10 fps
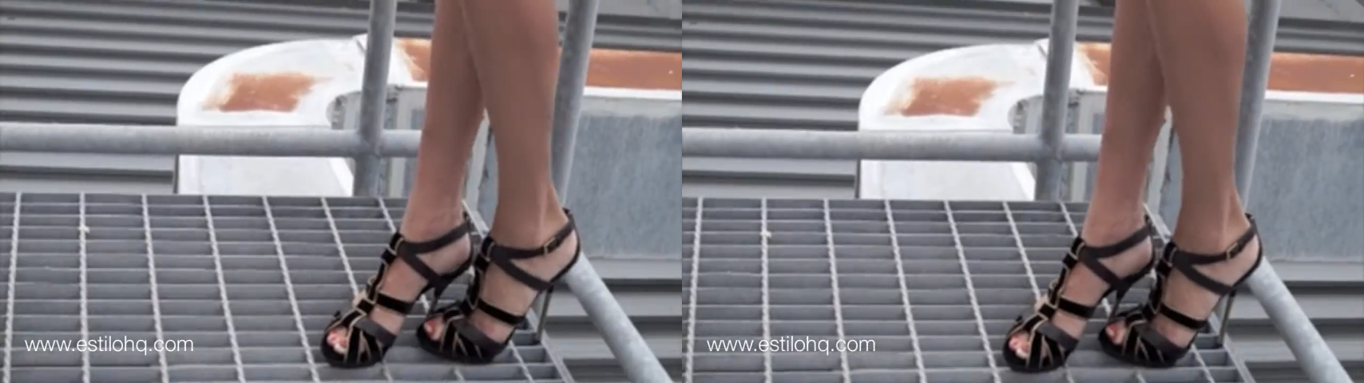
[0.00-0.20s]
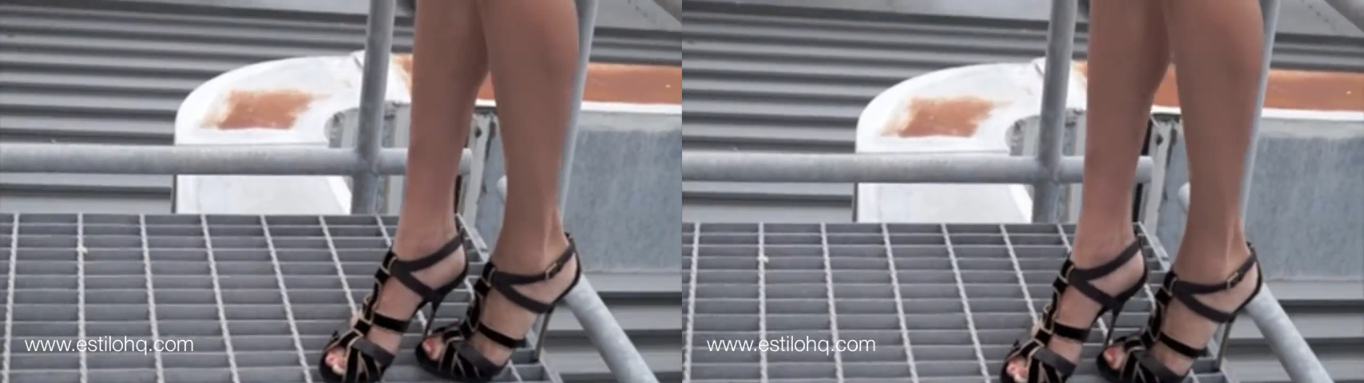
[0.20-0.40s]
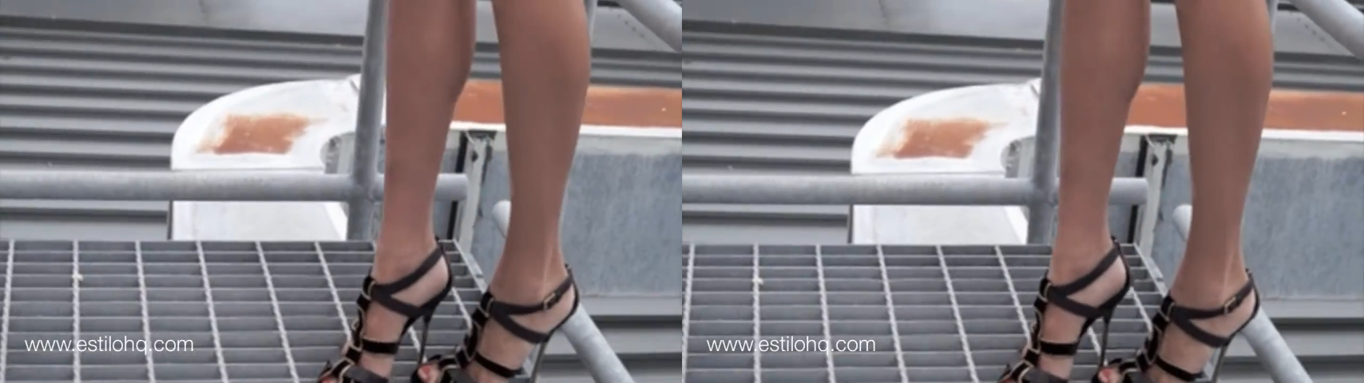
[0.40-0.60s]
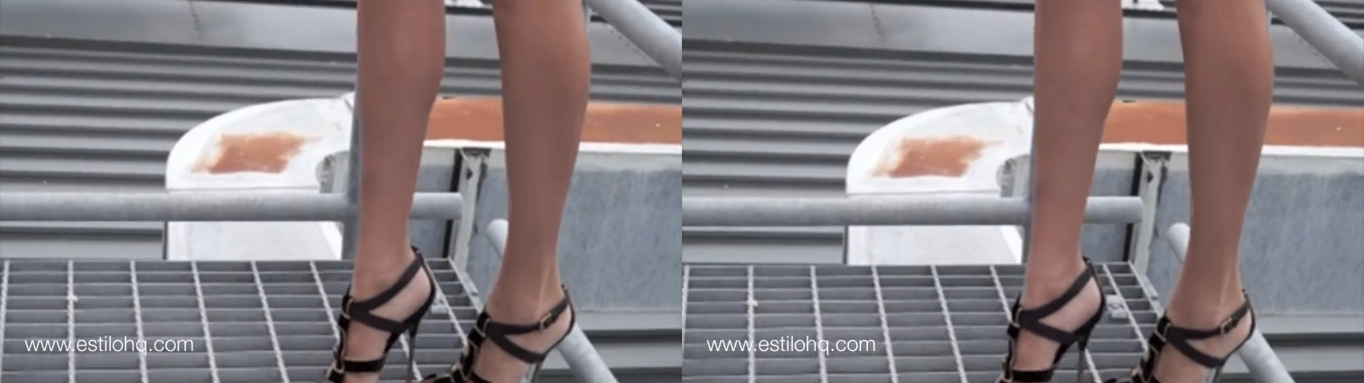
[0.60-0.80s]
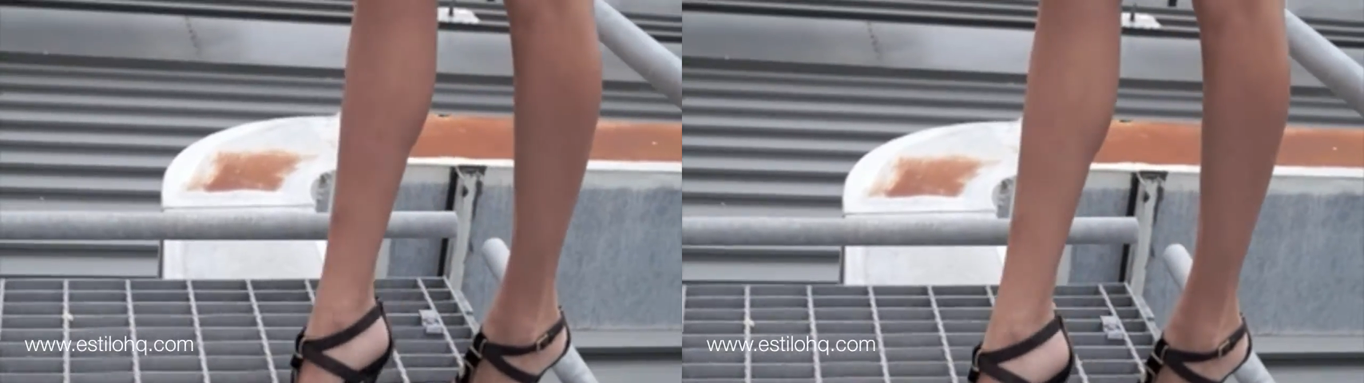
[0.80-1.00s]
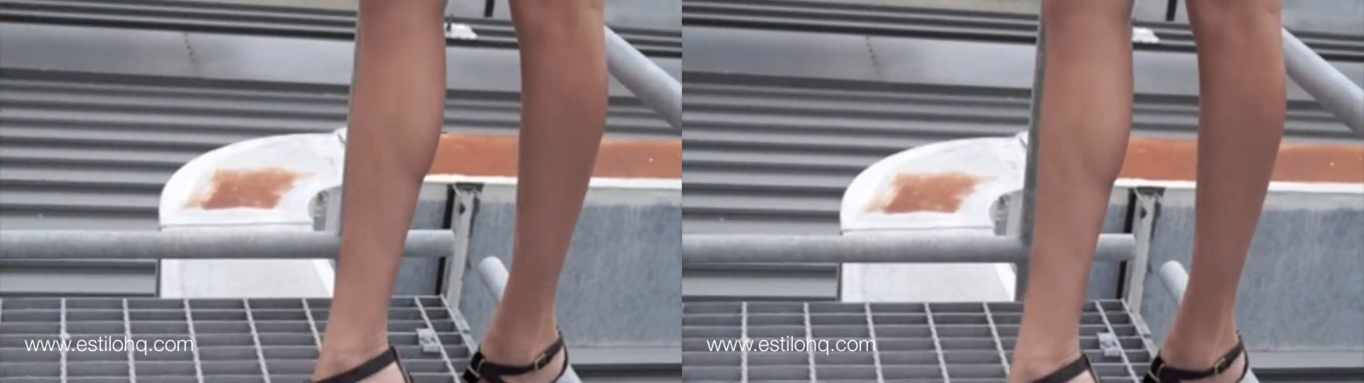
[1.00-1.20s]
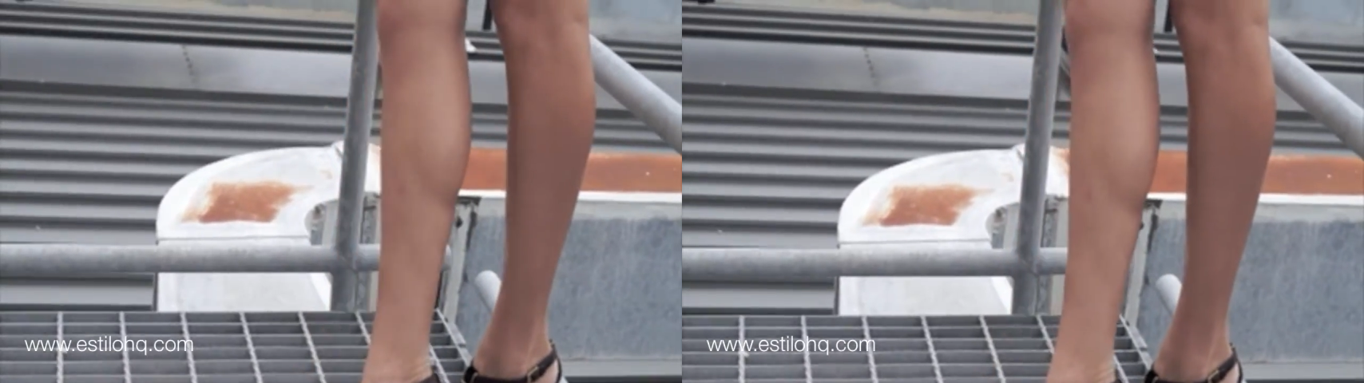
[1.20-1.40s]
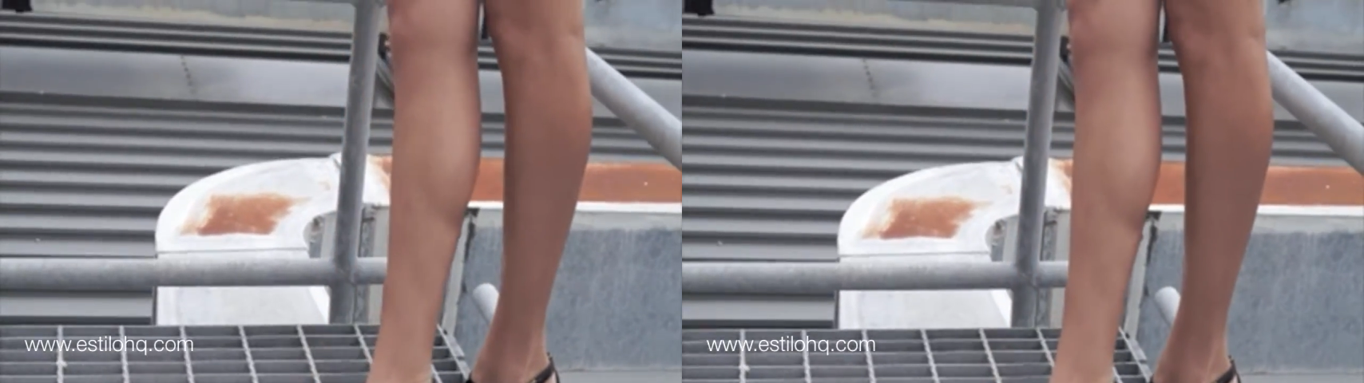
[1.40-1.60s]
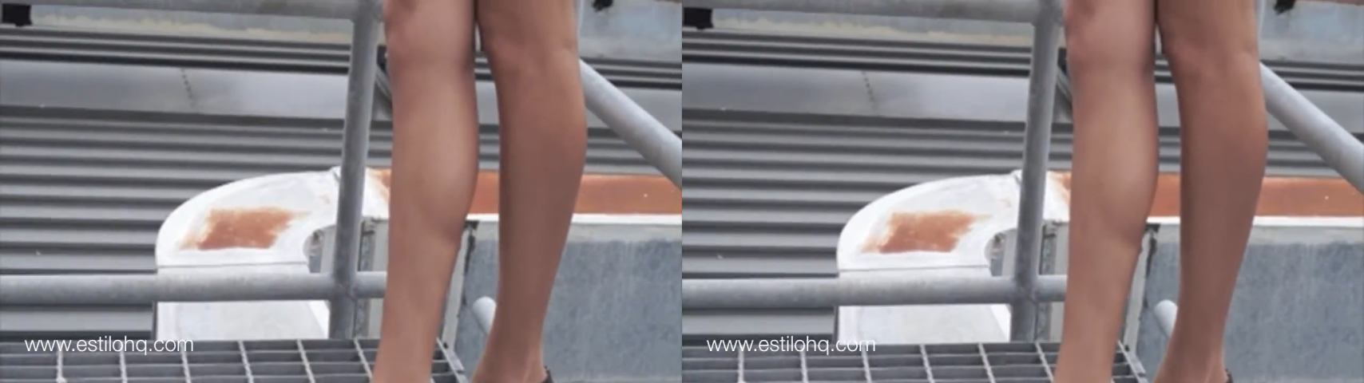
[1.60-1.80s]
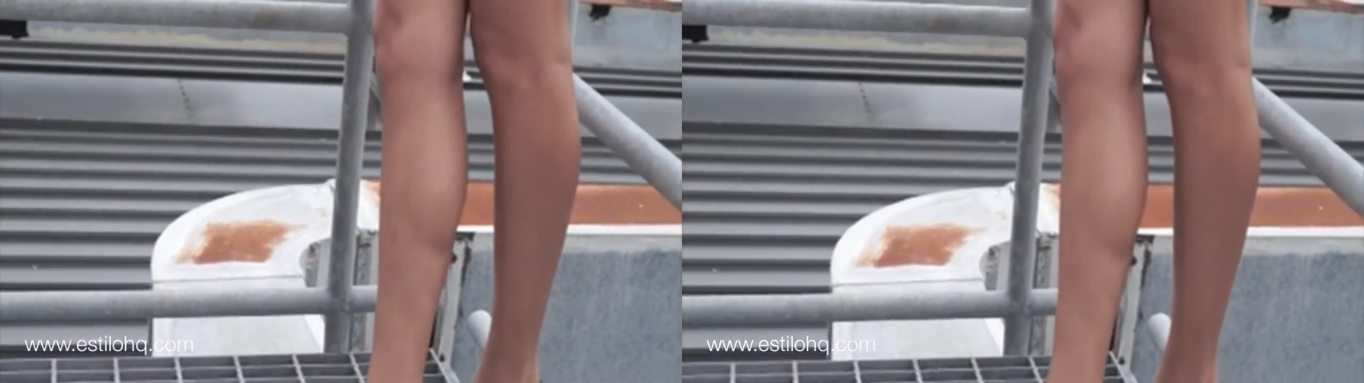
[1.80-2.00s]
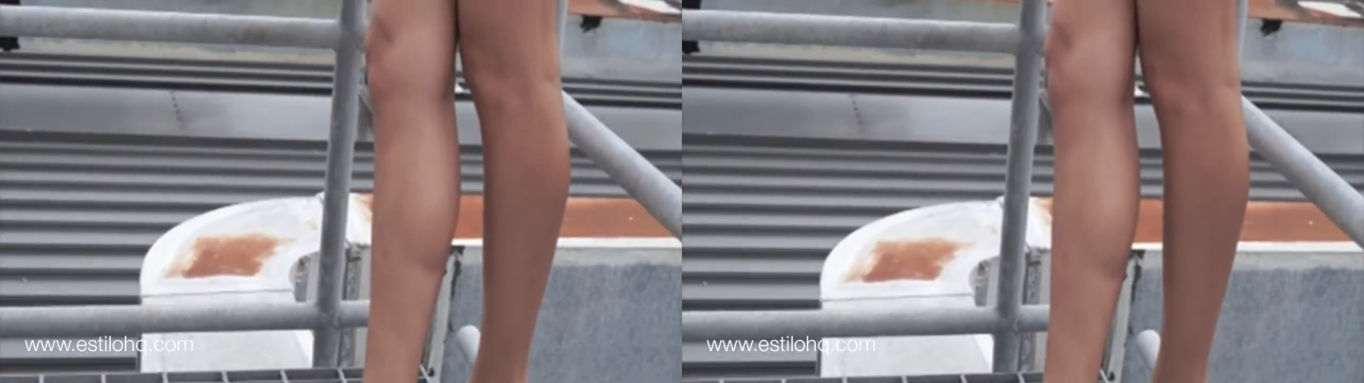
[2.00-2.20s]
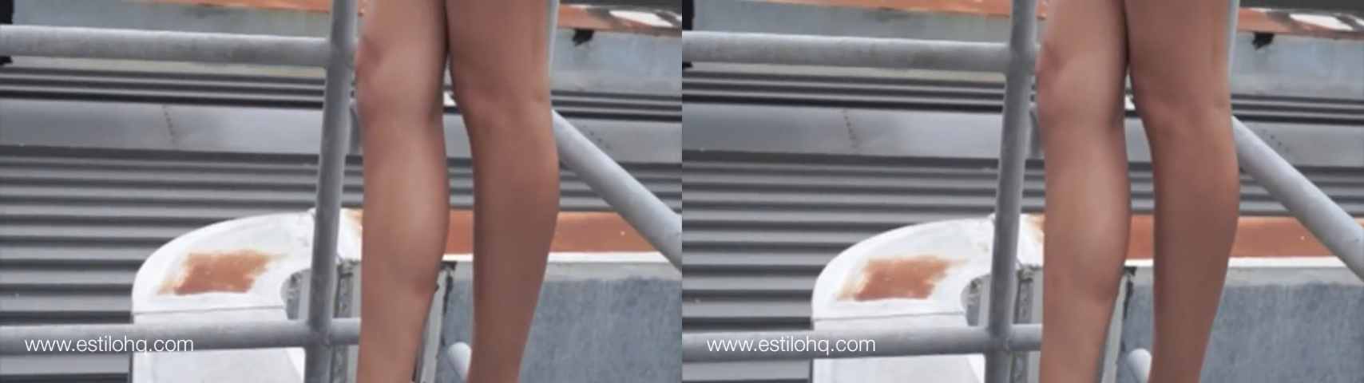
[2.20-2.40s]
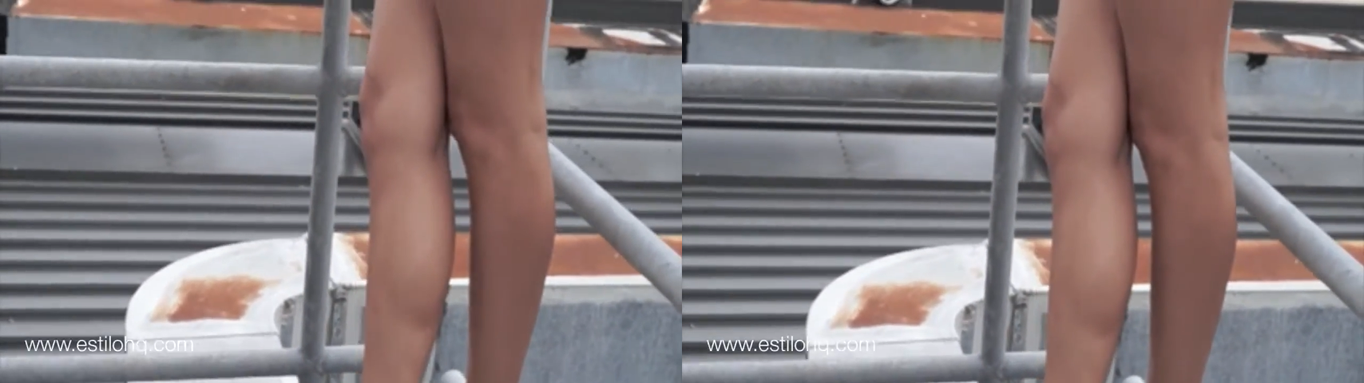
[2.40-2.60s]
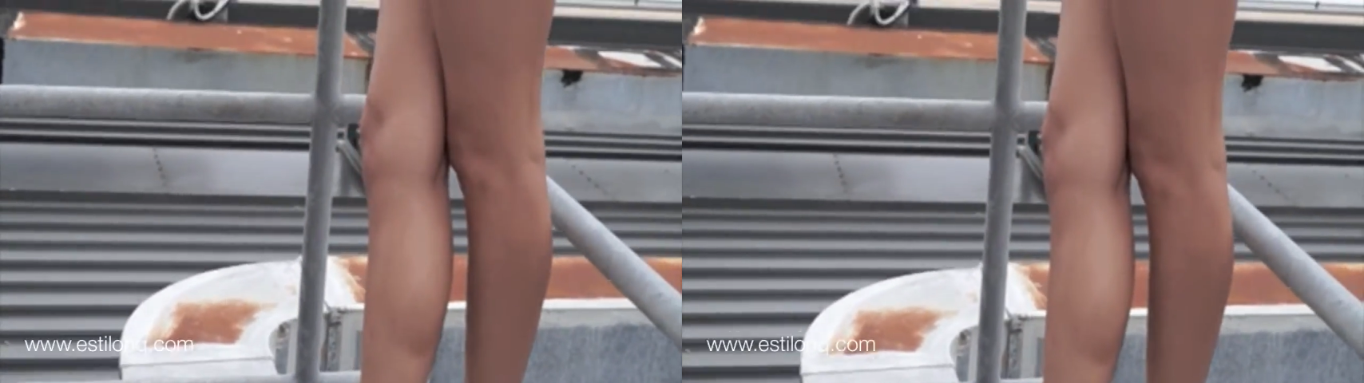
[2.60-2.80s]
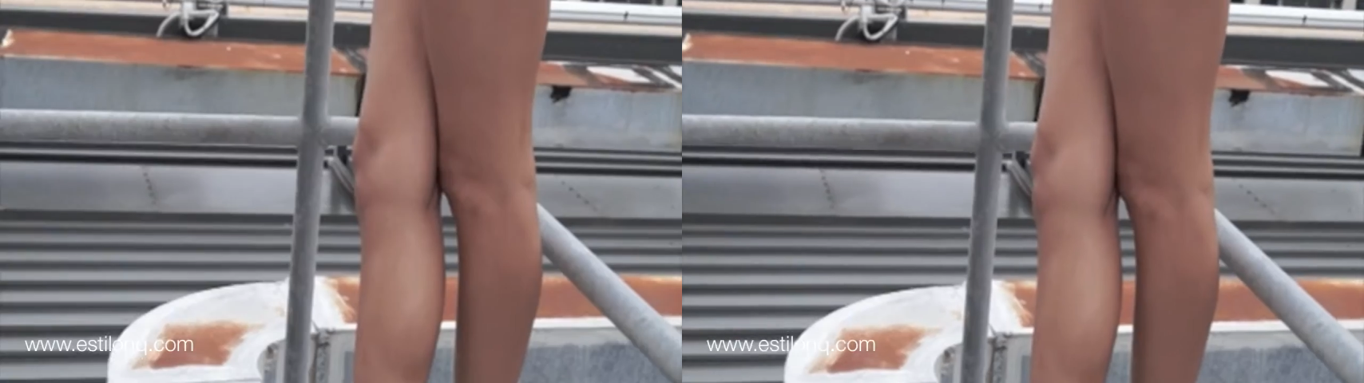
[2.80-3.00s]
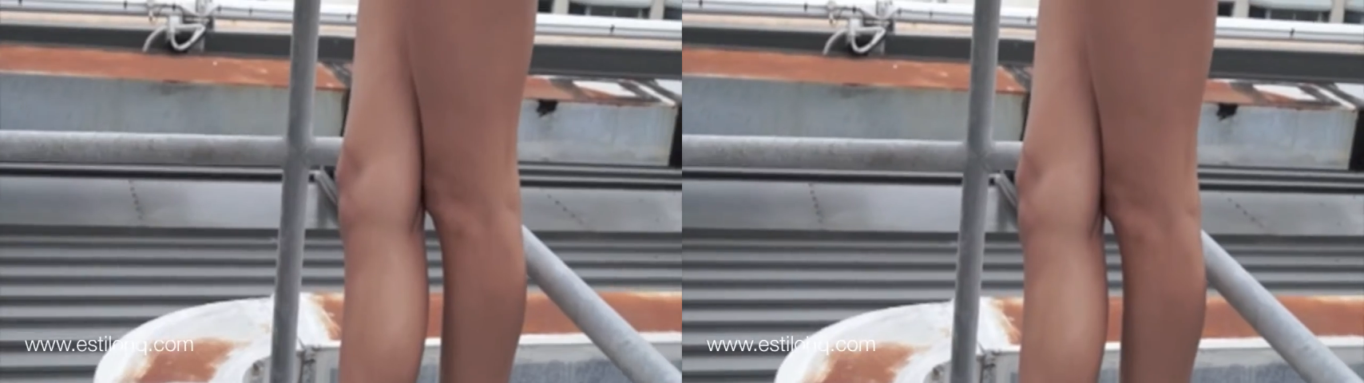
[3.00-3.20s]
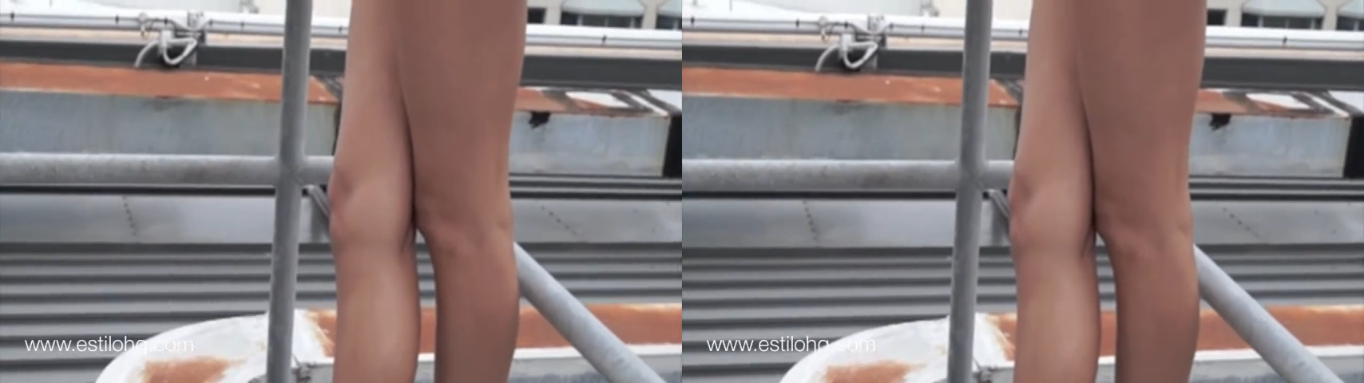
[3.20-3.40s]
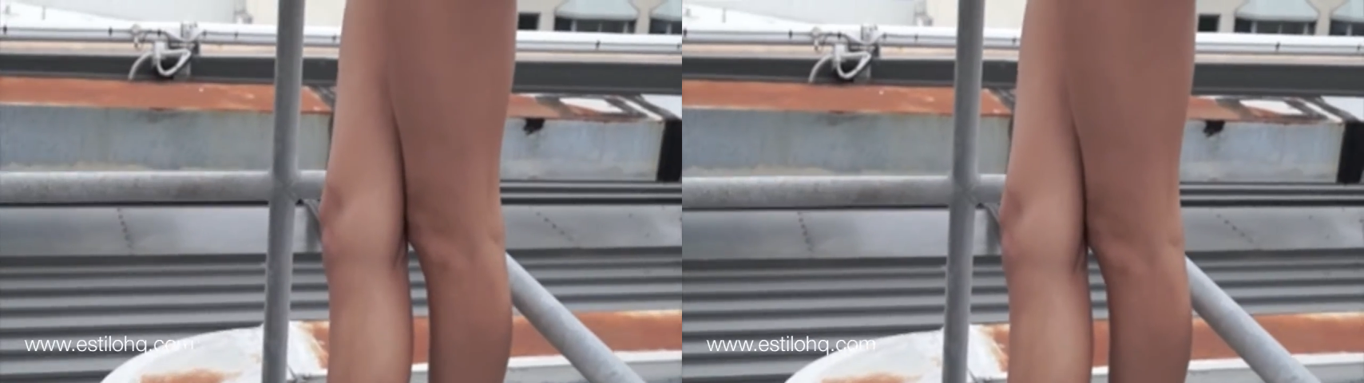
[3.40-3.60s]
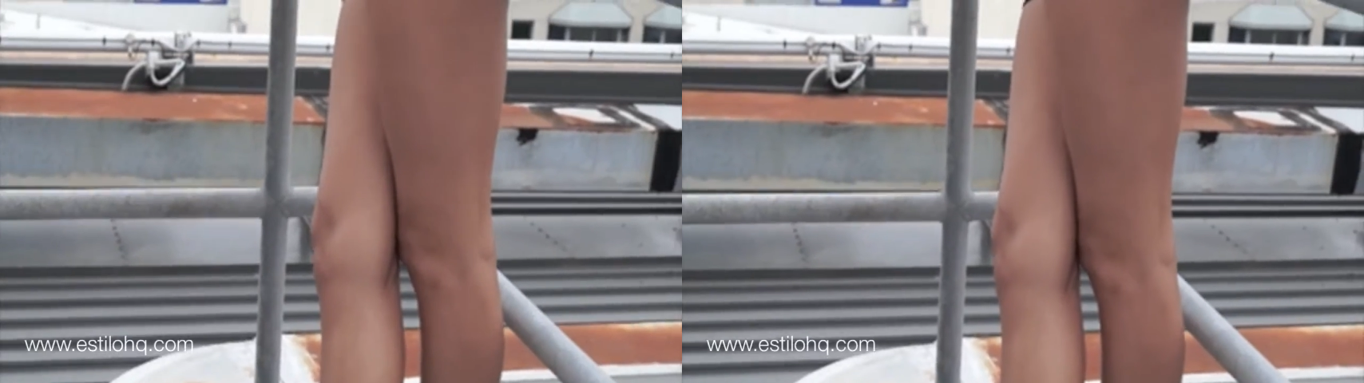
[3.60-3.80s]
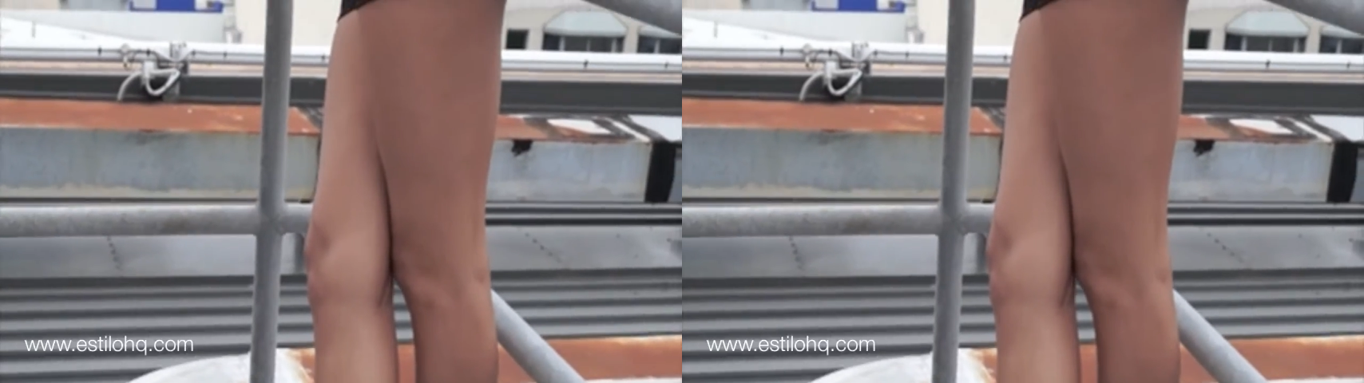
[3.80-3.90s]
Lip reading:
[unreadable: no face in view]